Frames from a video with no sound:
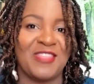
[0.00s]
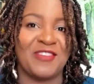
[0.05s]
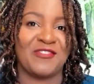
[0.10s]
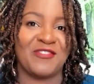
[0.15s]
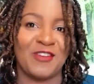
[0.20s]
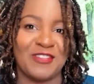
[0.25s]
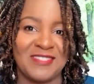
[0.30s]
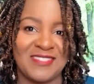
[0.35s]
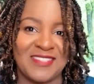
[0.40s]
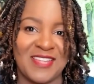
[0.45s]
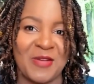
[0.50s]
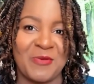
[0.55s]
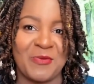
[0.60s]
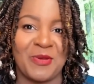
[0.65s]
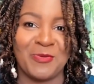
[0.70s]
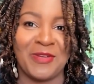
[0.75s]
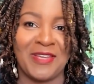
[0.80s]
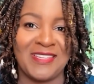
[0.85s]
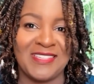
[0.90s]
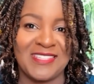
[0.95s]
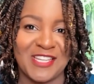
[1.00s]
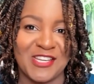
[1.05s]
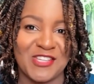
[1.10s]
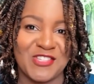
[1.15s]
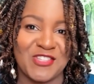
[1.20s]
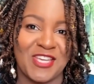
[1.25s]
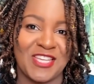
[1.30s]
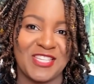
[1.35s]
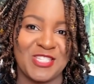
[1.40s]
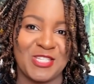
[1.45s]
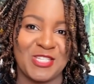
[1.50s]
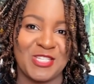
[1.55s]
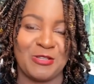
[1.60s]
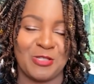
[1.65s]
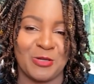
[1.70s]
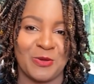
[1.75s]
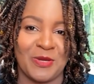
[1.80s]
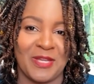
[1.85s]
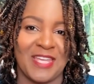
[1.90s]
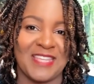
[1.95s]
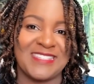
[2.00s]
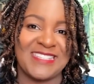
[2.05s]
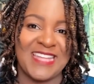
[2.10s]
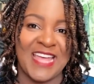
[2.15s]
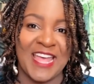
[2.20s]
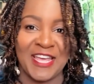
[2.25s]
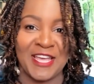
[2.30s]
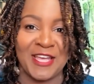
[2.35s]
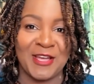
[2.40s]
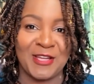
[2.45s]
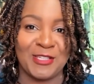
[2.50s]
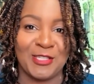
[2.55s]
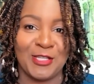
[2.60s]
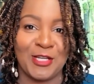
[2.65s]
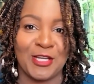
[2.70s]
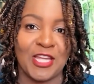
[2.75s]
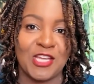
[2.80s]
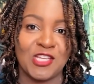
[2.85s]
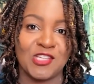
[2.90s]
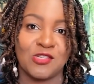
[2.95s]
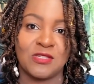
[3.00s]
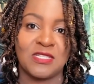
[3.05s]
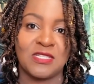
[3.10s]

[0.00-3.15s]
The first thing we suggest you doing is taking a look at your